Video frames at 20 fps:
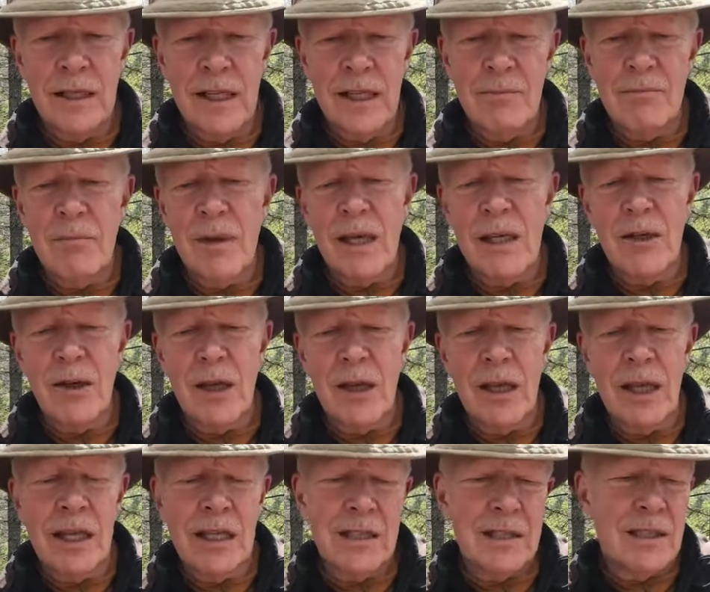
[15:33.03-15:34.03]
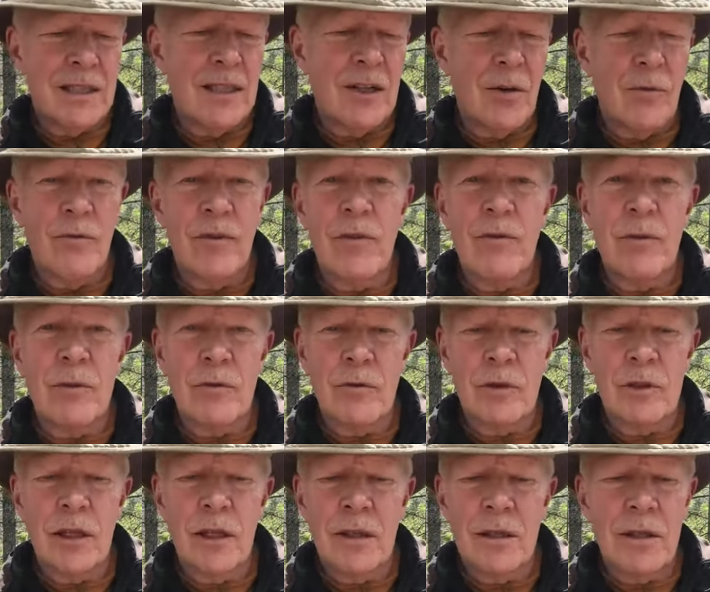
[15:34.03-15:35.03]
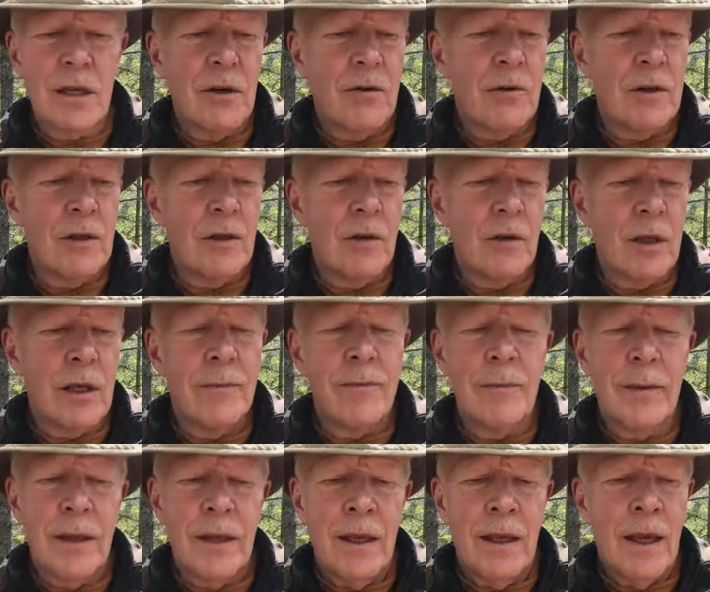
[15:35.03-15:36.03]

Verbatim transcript: It may not, it's, you know, very utilitarian looking,